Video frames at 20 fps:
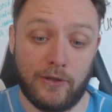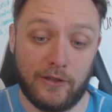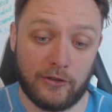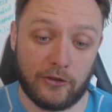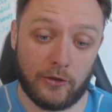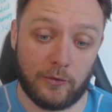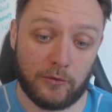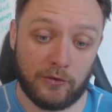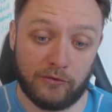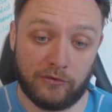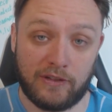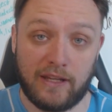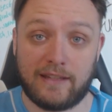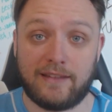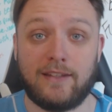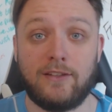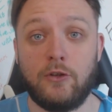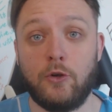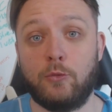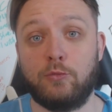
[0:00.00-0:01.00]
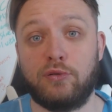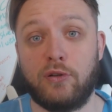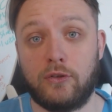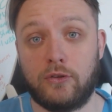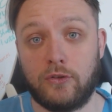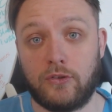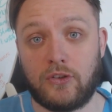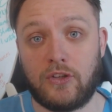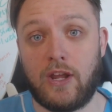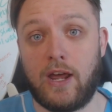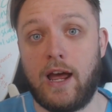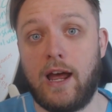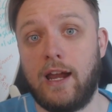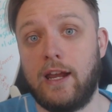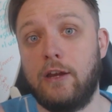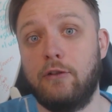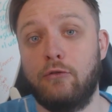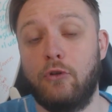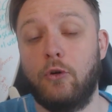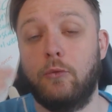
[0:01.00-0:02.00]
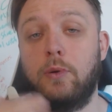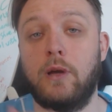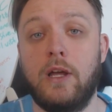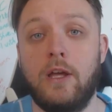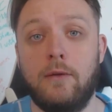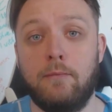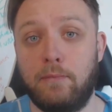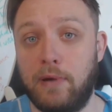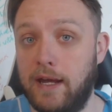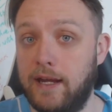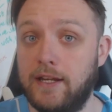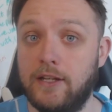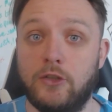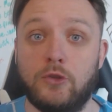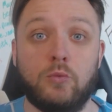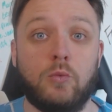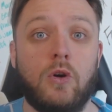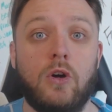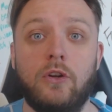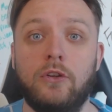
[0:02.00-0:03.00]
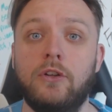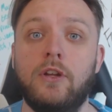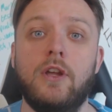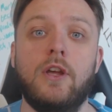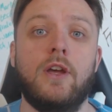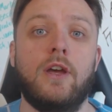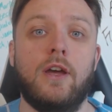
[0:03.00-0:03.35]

in terms of getting your products higher up page one